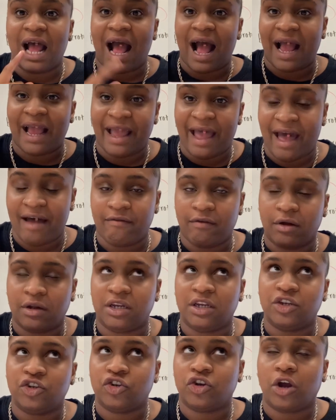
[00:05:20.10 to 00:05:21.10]
I have on
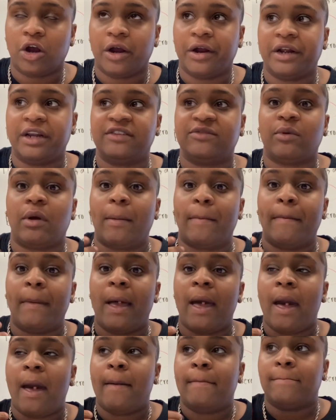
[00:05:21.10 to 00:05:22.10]
each card is what
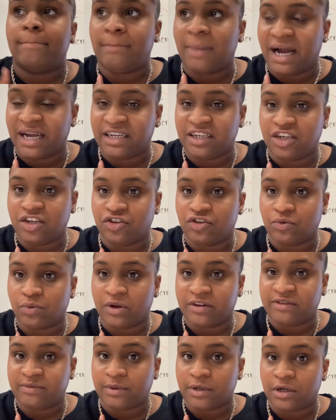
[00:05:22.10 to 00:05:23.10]
my teacher
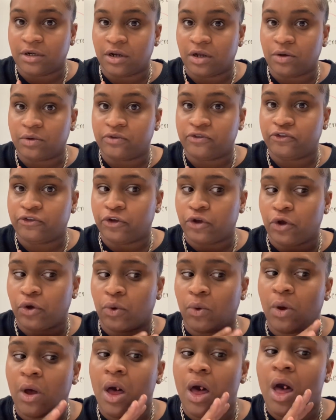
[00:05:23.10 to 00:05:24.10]
wants me to know. So